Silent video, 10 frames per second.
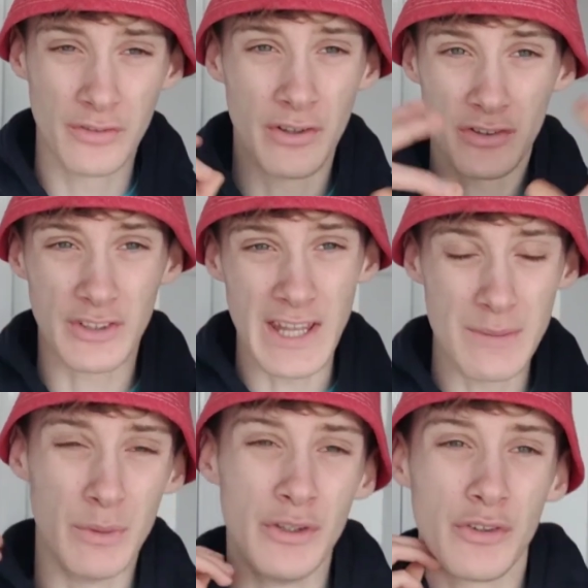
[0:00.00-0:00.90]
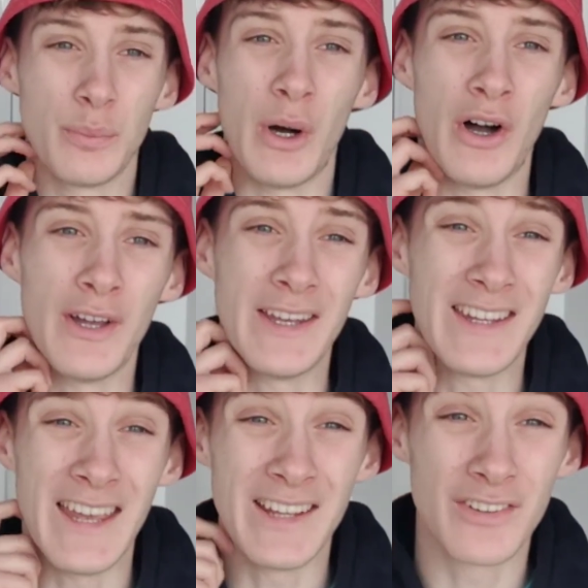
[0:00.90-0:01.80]
of statements
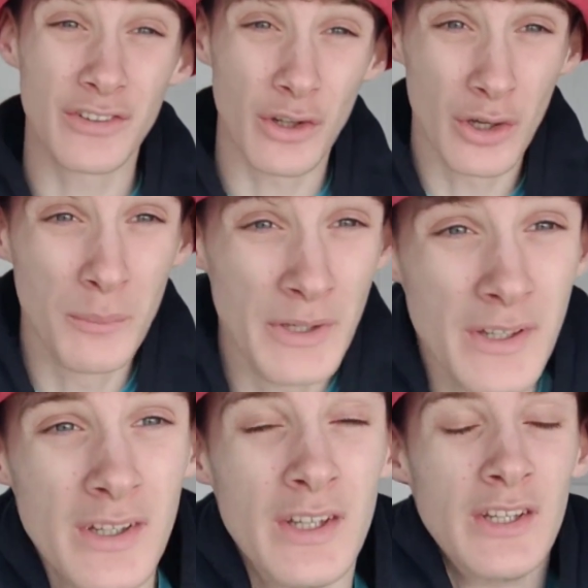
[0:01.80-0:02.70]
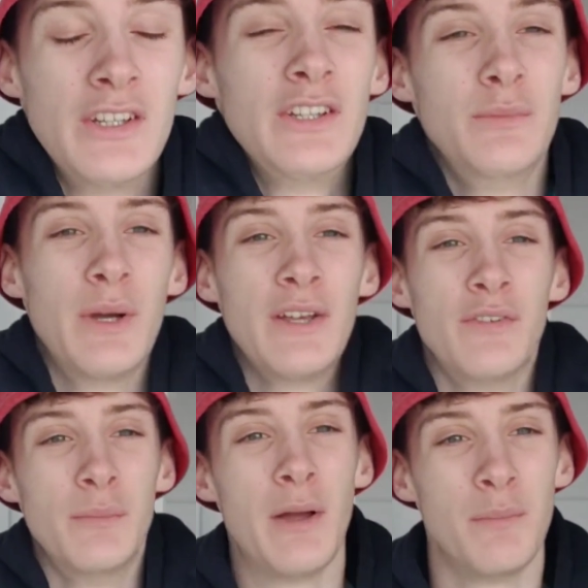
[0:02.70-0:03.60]
by King Solomon. You
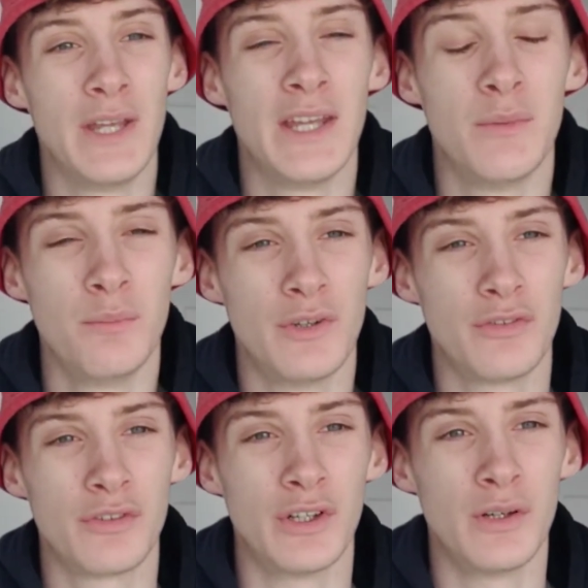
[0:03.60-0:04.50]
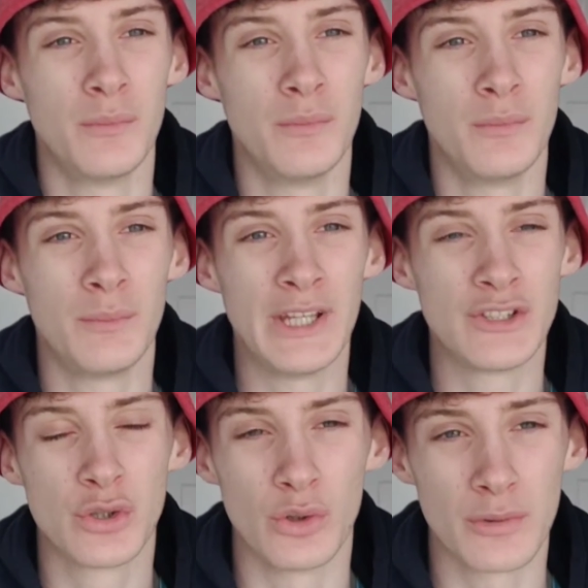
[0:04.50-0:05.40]
may remember him from
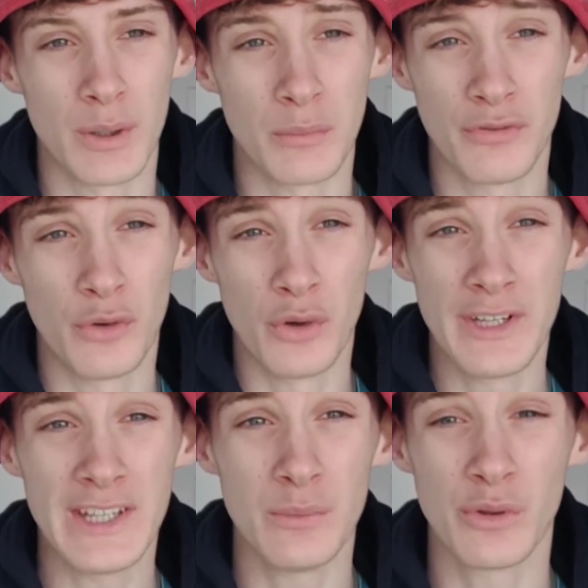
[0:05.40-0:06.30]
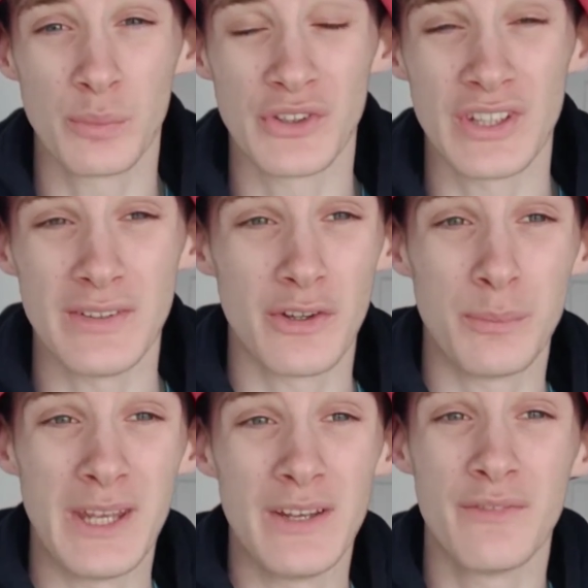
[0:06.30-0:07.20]
being talked about before, and he was
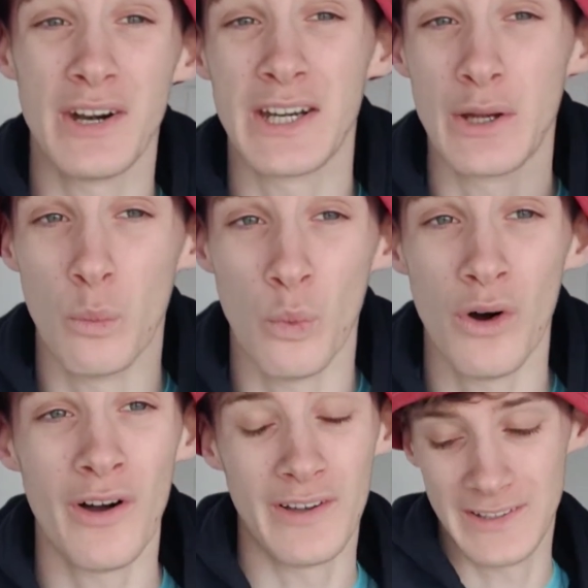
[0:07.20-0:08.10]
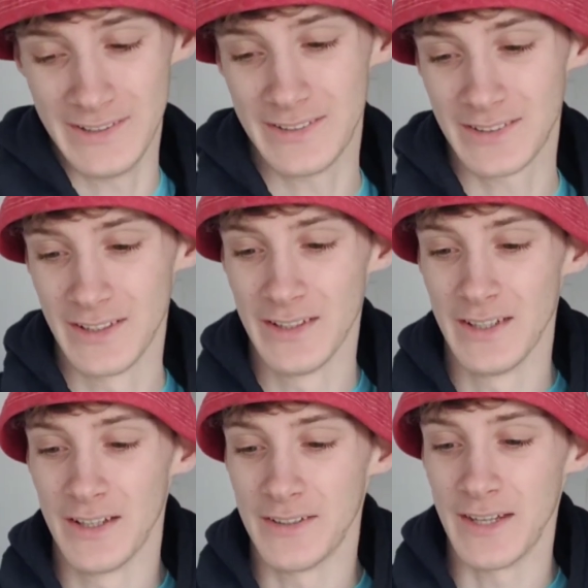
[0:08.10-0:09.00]
perceived as being very wise.
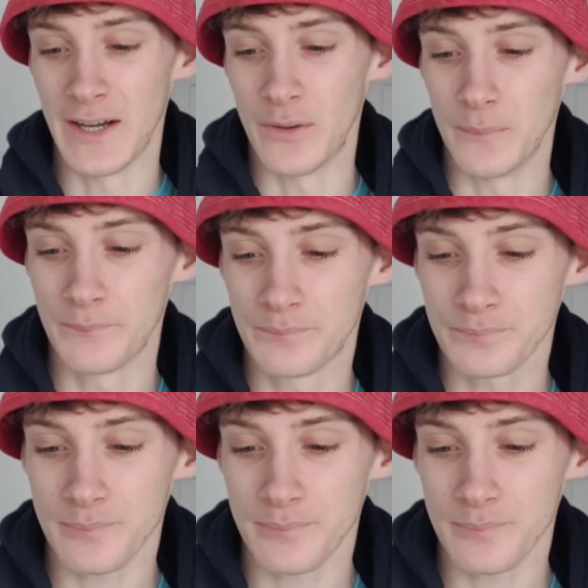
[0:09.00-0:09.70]
Now,